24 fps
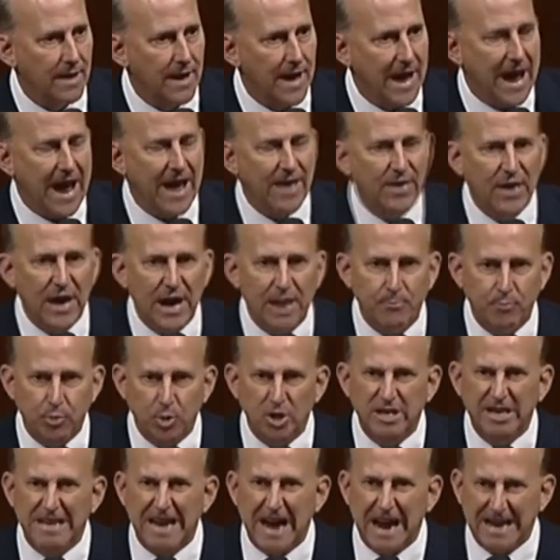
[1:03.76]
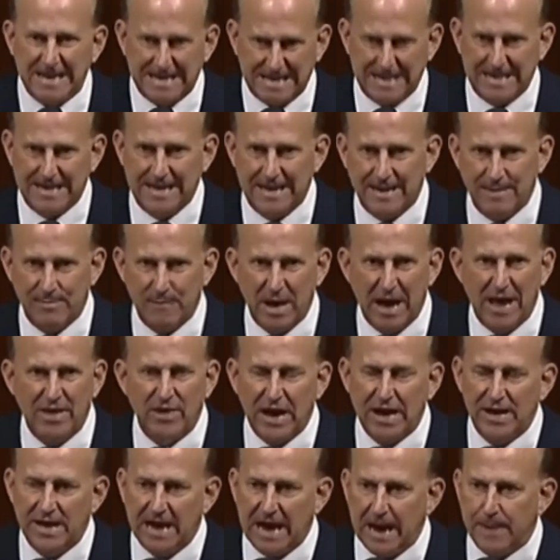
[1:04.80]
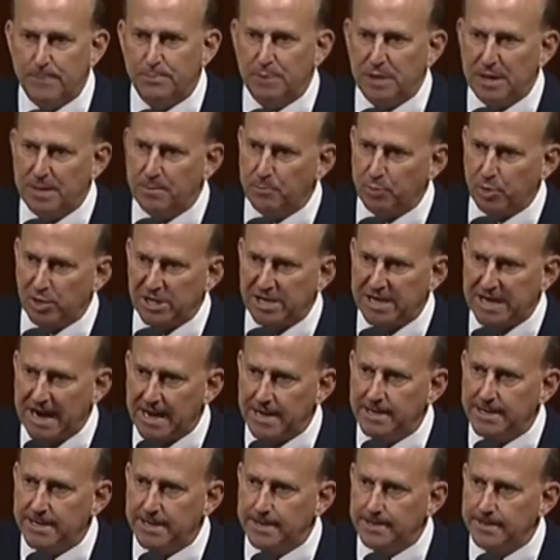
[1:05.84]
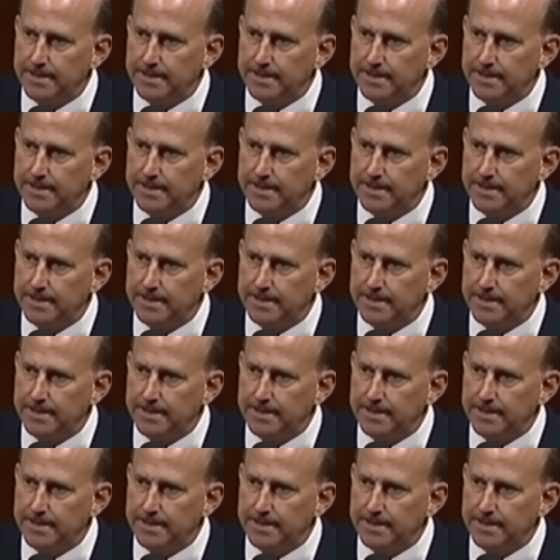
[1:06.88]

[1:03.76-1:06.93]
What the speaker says: and they protected him, and they kept him protected.